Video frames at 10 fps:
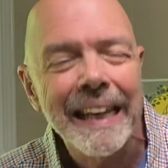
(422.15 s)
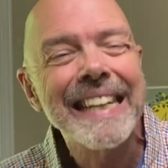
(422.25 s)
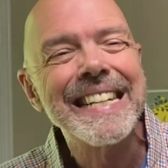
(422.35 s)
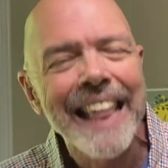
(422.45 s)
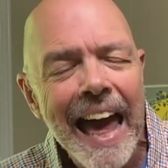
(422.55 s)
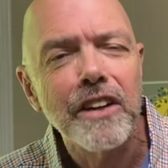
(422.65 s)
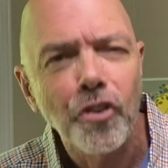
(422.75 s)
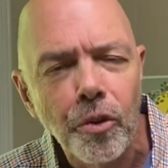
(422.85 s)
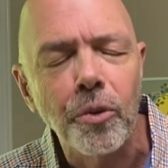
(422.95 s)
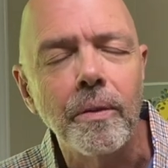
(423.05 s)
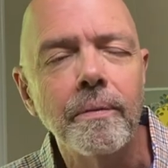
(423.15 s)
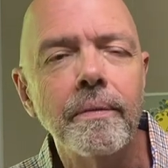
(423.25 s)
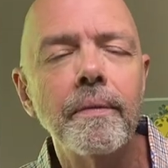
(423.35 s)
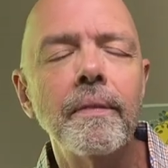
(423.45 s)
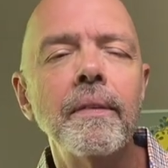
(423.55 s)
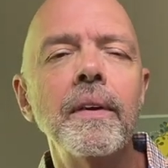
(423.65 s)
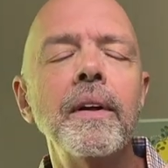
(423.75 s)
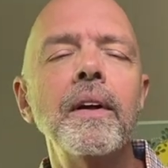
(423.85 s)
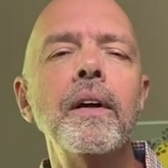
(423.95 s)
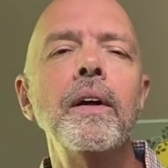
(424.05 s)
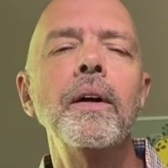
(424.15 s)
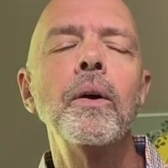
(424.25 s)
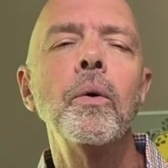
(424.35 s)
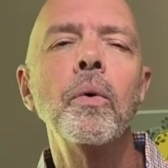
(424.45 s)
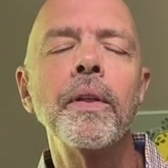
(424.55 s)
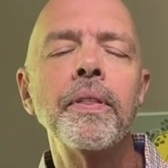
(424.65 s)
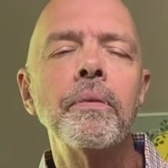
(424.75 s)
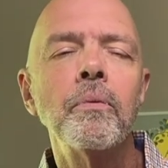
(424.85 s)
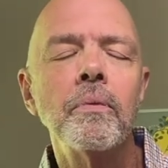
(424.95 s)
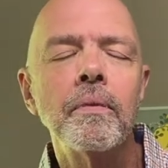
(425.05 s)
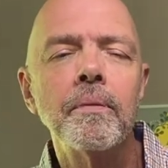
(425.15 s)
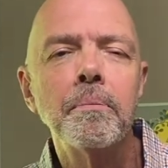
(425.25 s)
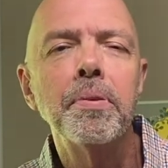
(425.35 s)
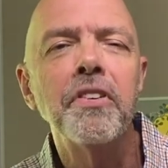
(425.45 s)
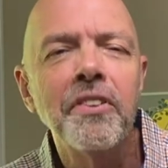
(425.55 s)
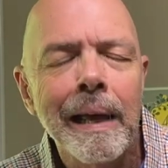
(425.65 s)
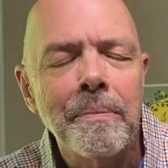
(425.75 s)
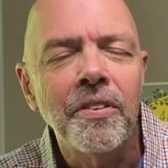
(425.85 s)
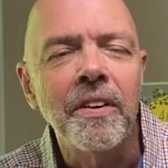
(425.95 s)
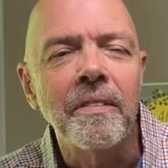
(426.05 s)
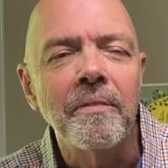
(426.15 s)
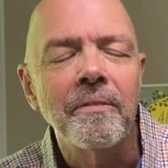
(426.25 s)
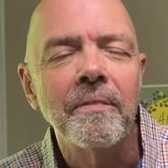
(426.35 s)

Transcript: Is that true? With perception,